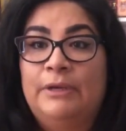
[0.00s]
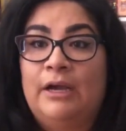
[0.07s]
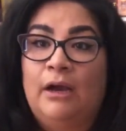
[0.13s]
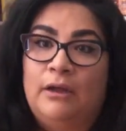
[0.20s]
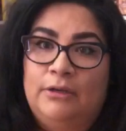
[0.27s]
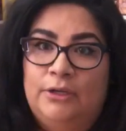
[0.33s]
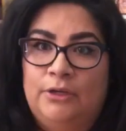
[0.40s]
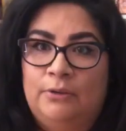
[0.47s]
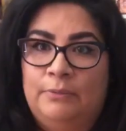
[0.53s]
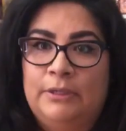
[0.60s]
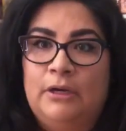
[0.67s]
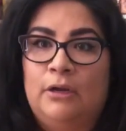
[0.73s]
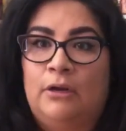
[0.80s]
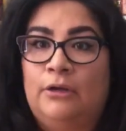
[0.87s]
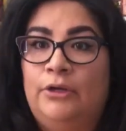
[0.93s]
we got, you know, we
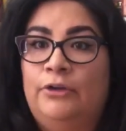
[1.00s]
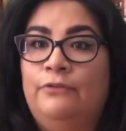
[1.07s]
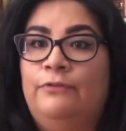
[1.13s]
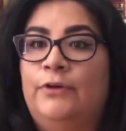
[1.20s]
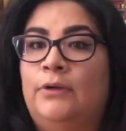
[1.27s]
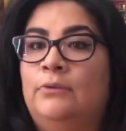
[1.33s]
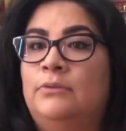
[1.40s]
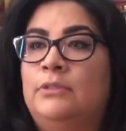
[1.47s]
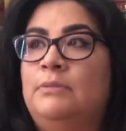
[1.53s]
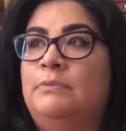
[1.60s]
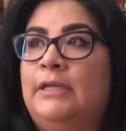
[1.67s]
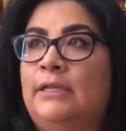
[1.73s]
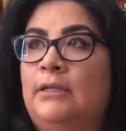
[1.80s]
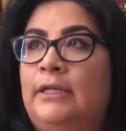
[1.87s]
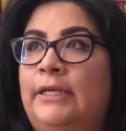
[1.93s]
got our new phones
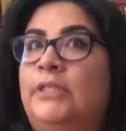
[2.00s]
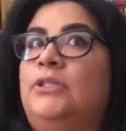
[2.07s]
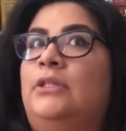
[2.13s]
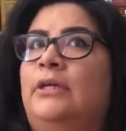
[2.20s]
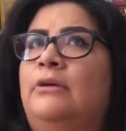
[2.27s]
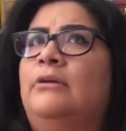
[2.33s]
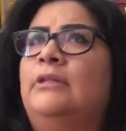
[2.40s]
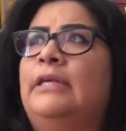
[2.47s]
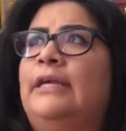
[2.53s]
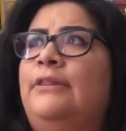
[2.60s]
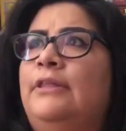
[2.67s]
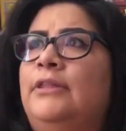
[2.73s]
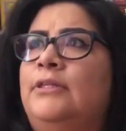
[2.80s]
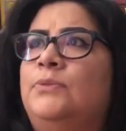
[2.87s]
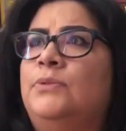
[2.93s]
in like literally I
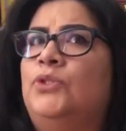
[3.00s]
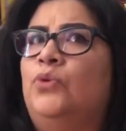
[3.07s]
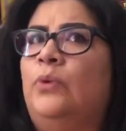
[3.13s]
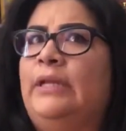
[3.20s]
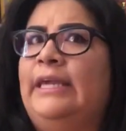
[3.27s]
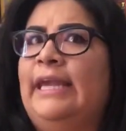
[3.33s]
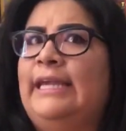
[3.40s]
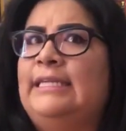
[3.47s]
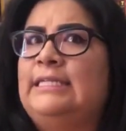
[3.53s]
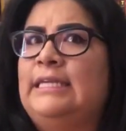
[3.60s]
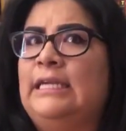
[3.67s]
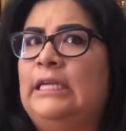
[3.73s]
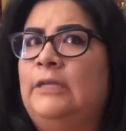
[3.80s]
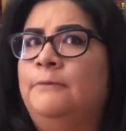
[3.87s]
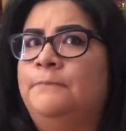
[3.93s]
think this was
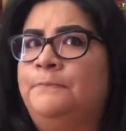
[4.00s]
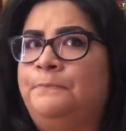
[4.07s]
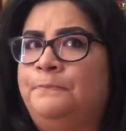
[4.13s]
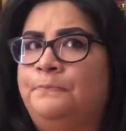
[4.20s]
2018.